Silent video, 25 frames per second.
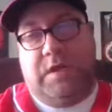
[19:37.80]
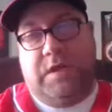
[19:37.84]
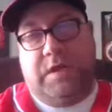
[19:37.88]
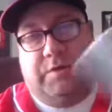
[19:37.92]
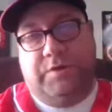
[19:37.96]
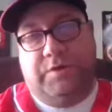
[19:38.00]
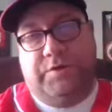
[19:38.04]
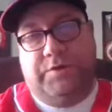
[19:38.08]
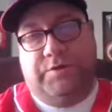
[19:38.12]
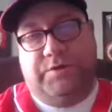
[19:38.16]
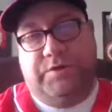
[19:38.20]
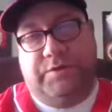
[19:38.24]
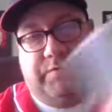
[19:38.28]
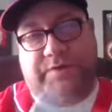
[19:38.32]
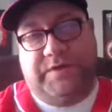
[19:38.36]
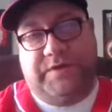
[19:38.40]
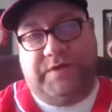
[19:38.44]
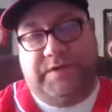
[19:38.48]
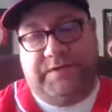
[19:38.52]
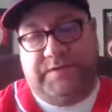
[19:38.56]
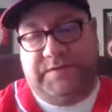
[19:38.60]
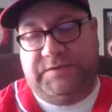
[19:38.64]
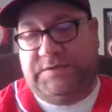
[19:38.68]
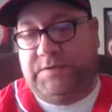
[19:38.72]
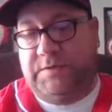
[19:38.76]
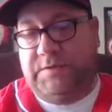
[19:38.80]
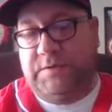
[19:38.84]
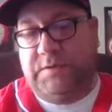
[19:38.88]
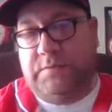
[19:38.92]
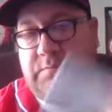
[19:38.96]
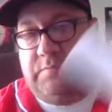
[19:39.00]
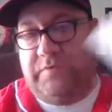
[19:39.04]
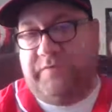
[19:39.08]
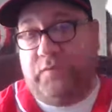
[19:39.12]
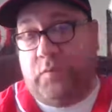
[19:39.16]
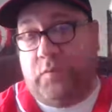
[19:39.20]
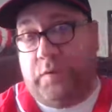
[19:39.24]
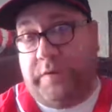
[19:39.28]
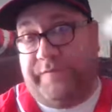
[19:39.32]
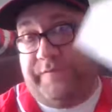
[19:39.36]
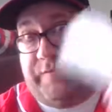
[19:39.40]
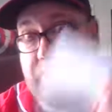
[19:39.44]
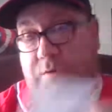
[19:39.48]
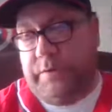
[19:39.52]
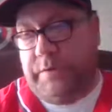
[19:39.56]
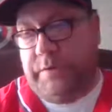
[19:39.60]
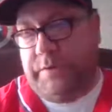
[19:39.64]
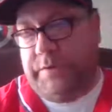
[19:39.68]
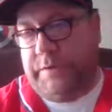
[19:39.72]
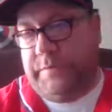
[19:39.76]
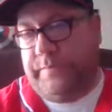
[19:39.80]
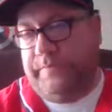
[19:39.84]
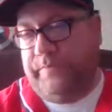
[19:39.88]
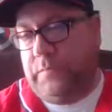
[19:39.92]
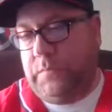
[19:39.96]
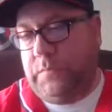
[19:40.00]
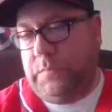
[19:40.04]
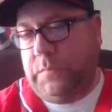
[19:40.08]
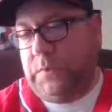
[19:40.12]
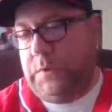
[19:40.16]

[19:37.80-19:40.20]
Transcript: And I'll do 2 things before I fold it up.